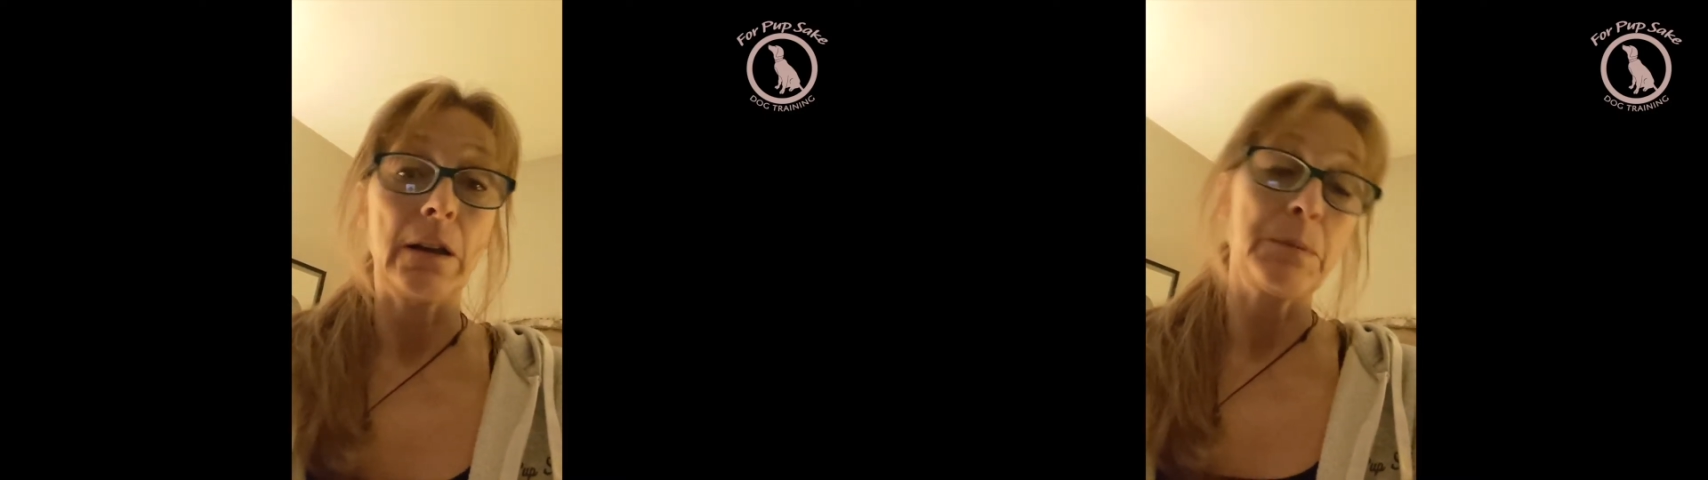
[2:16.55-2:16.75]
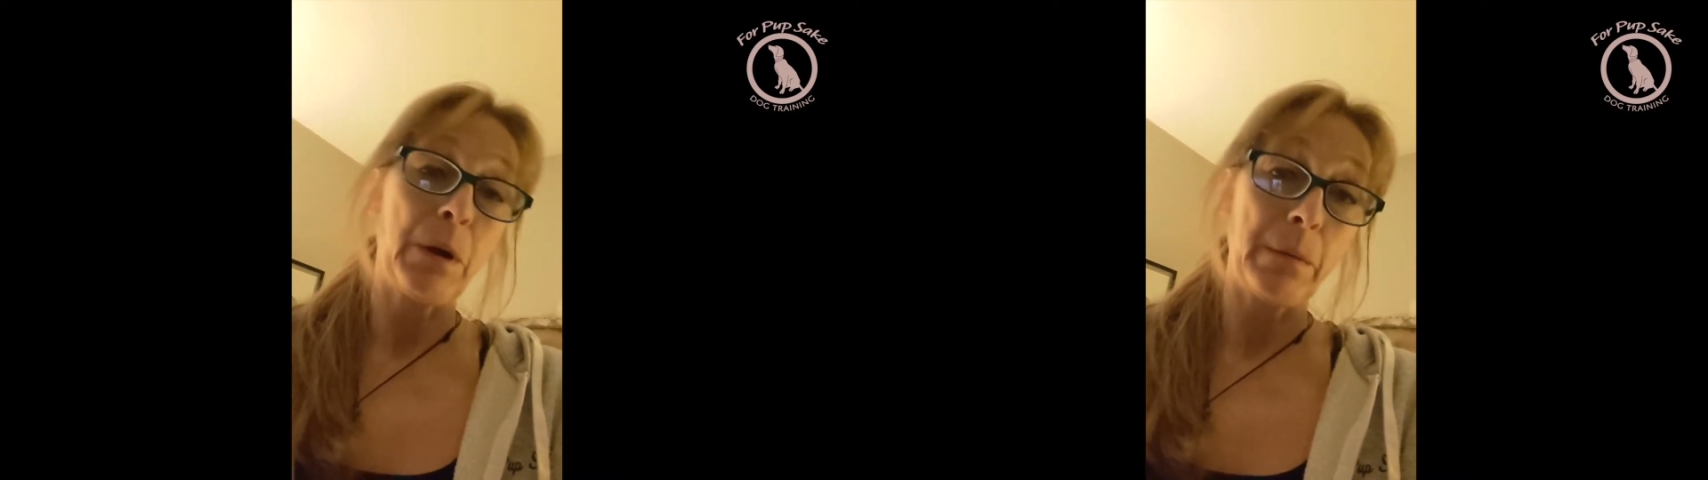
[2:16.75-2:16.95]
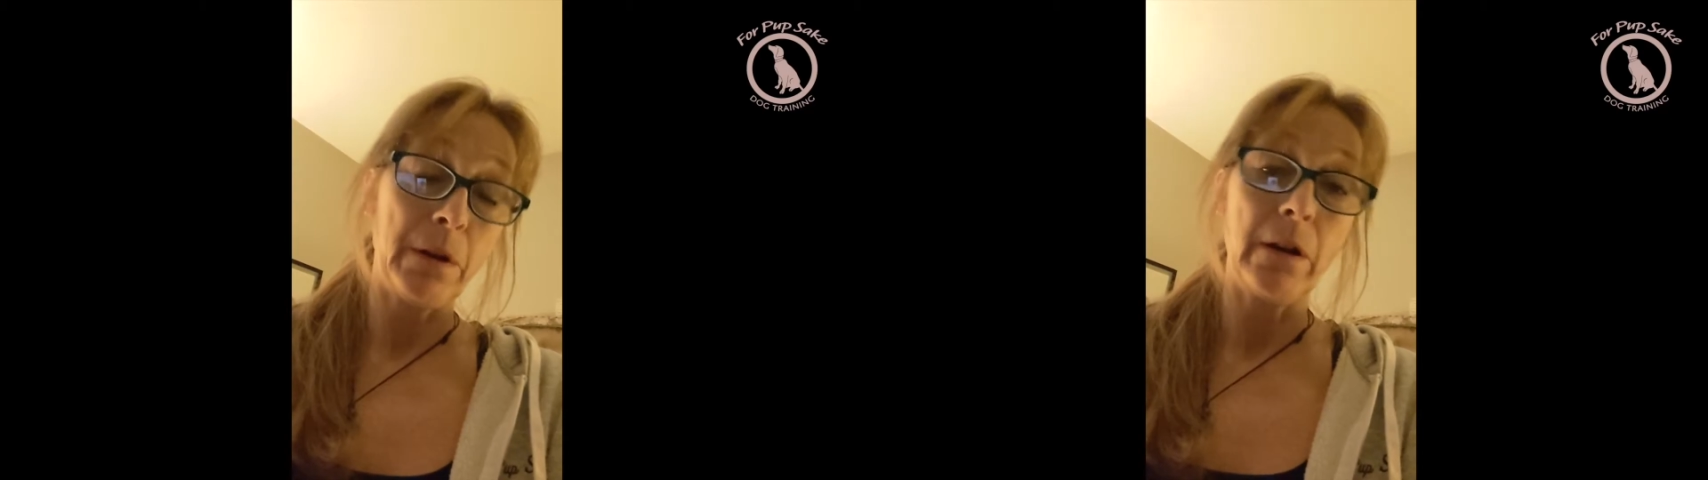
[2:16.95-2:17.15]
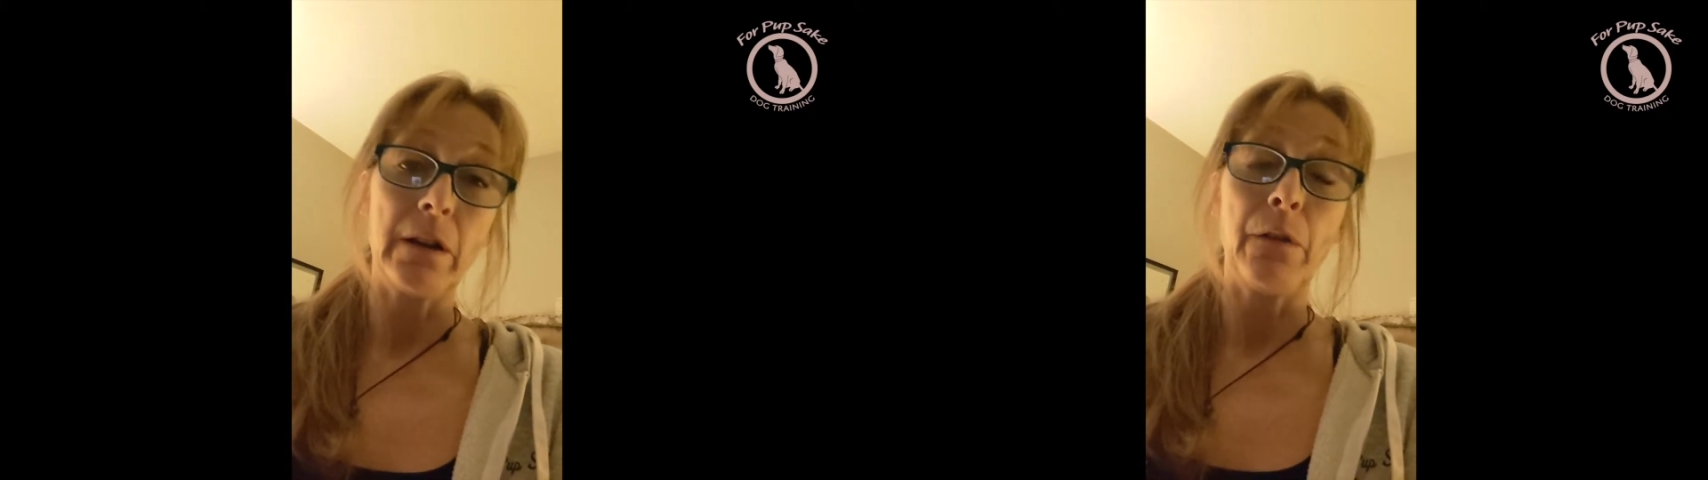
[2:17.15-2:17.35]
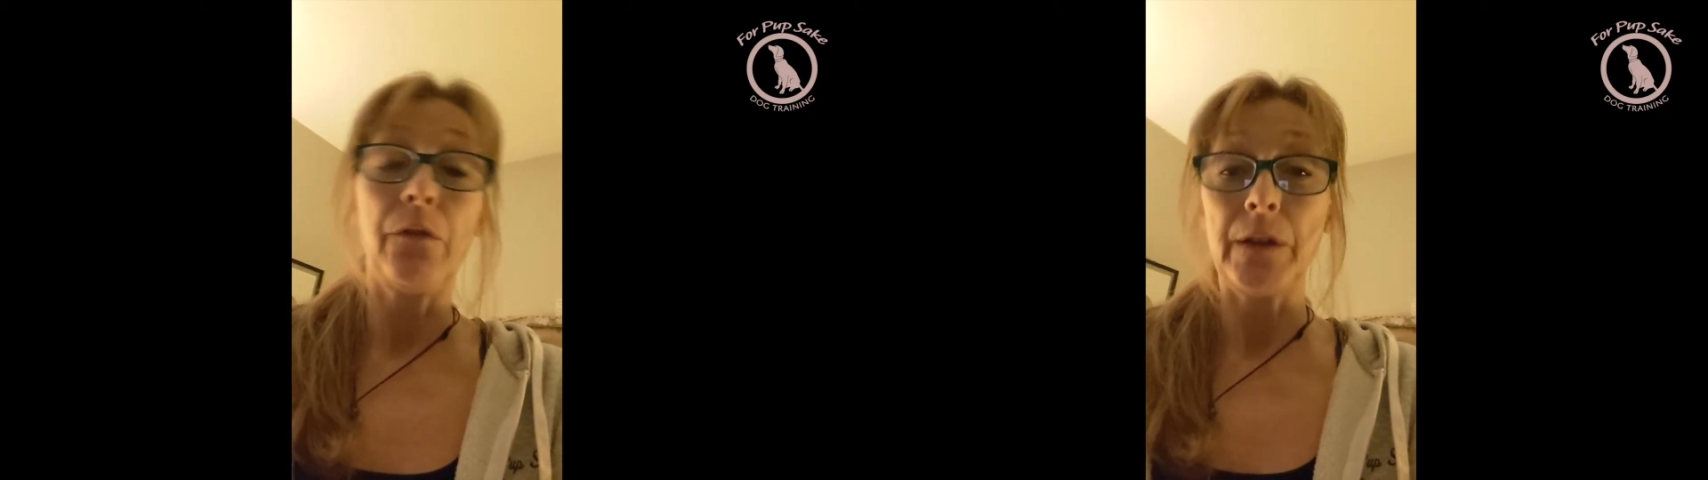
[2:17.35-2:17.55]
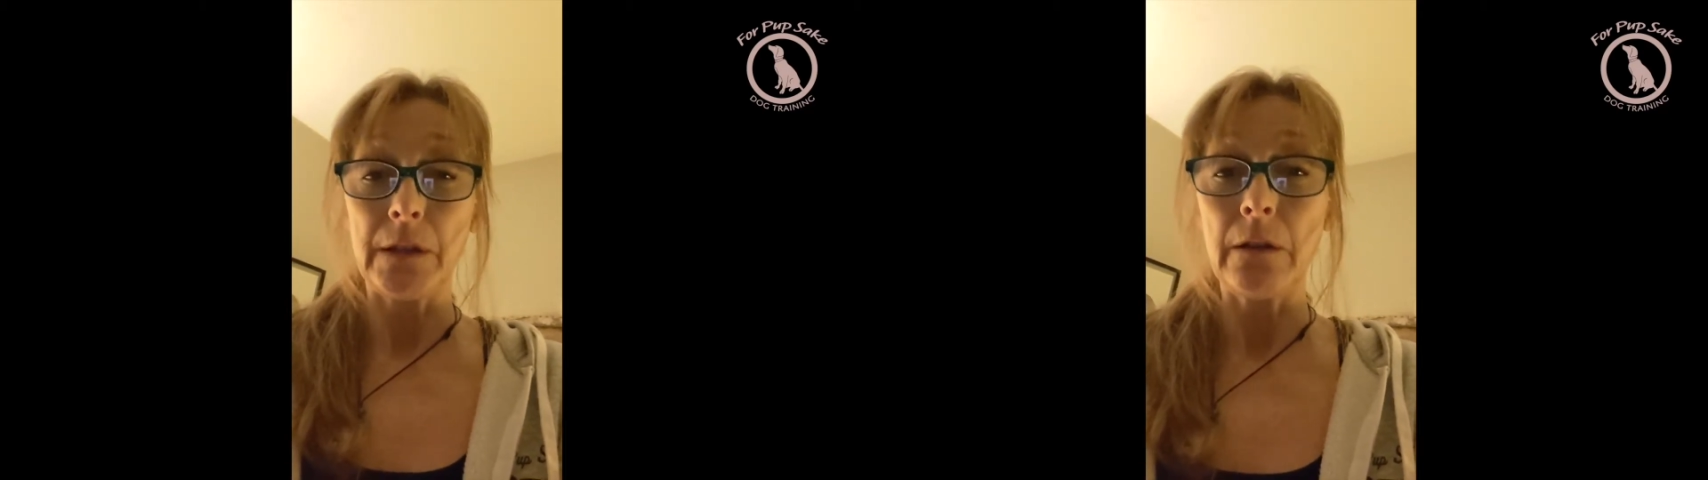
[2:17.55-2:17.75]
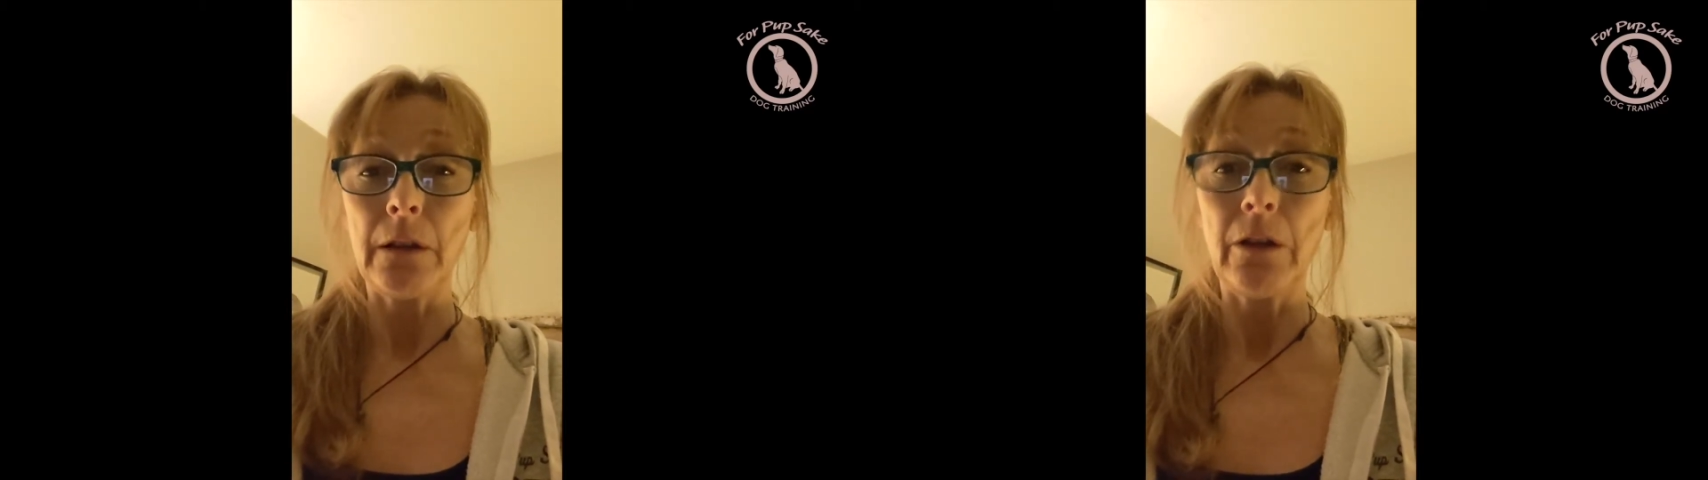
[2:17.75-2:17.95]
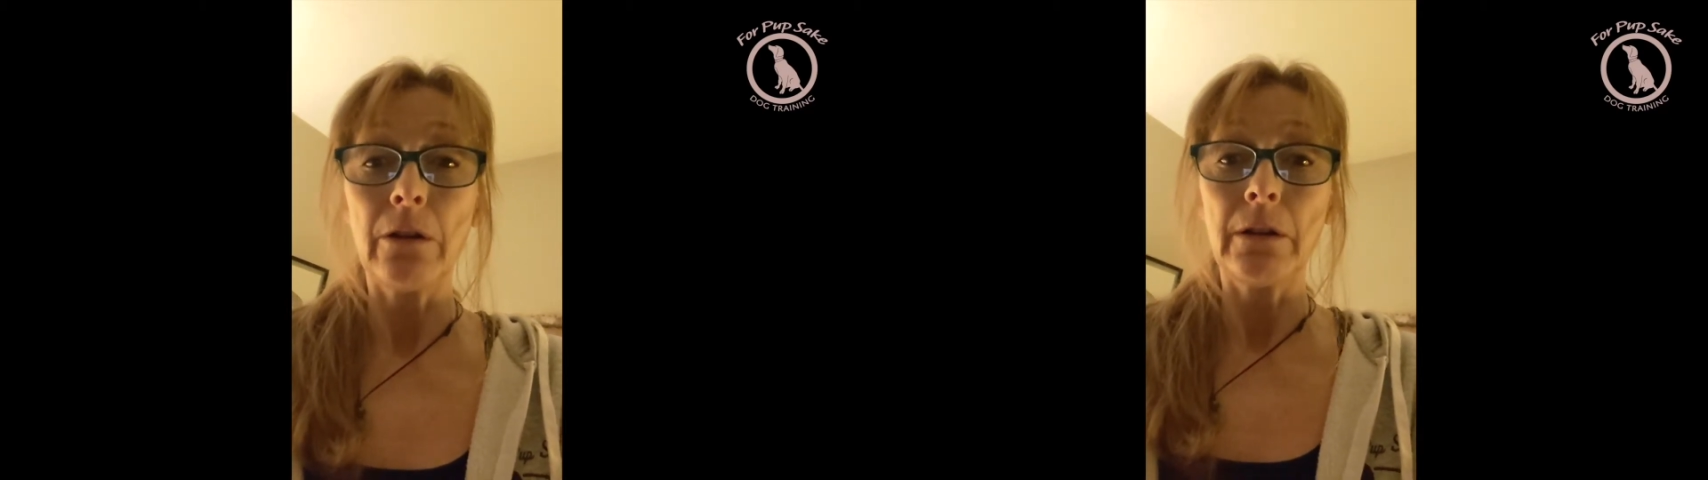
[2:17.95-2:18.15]
It's probably not going to
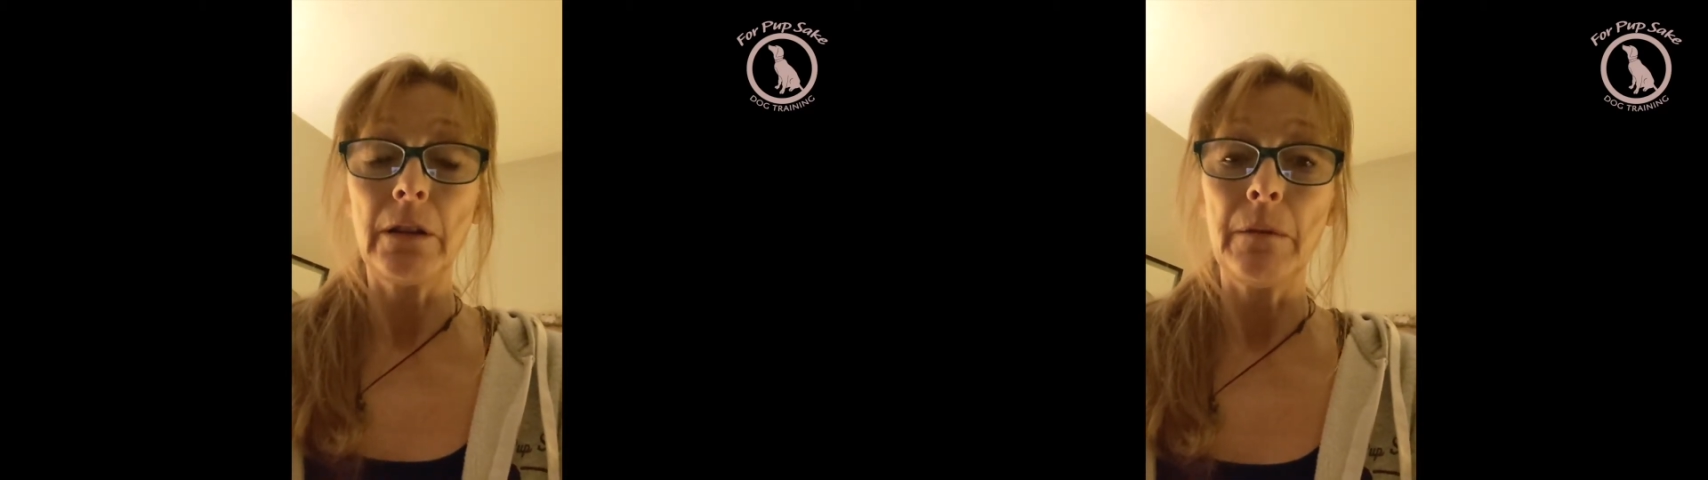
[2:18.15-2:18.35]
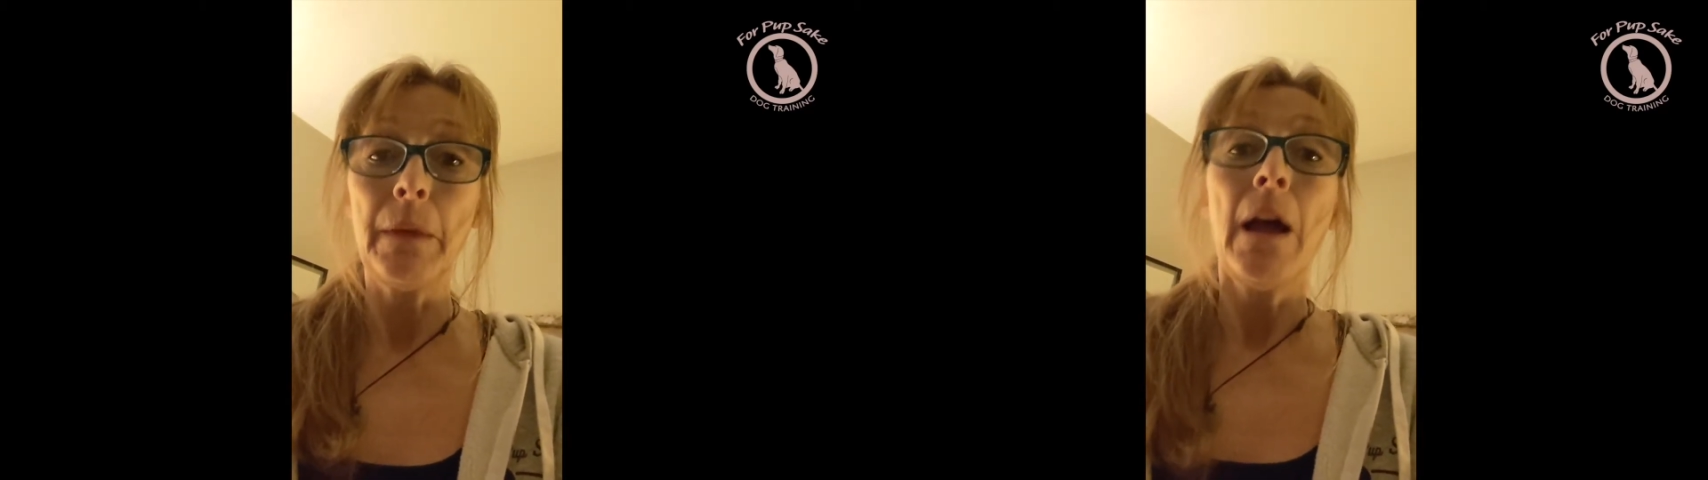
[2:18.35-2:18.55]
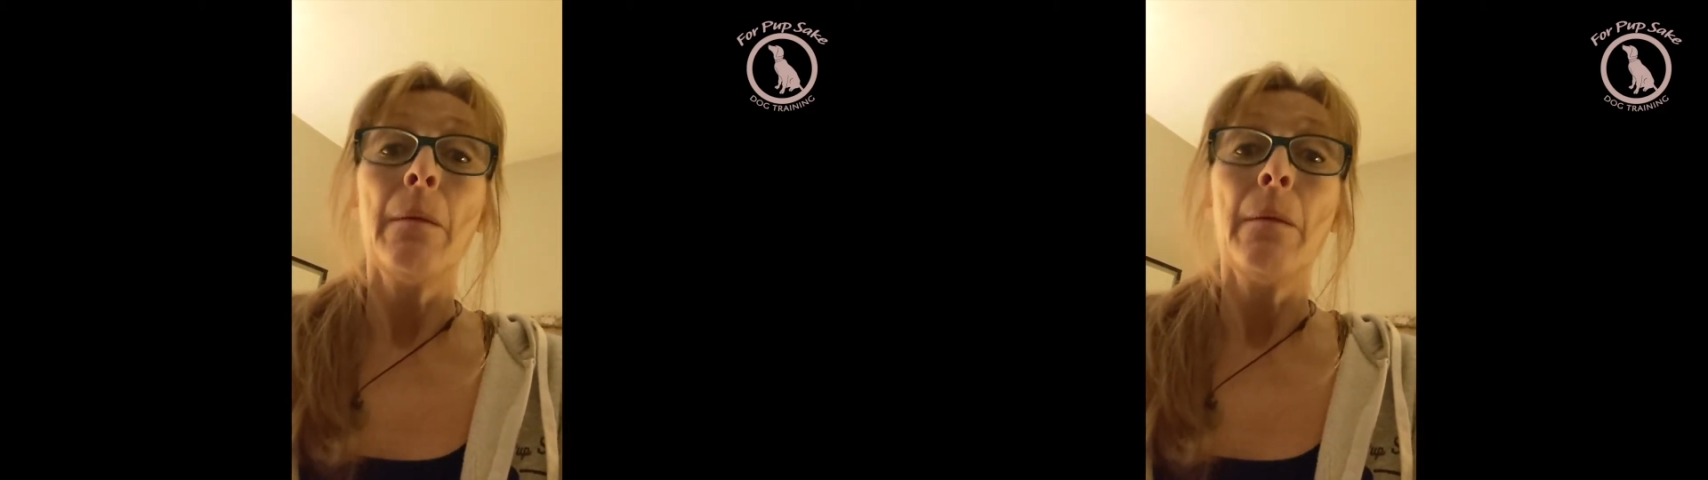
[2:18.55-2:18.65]
physically hurt them,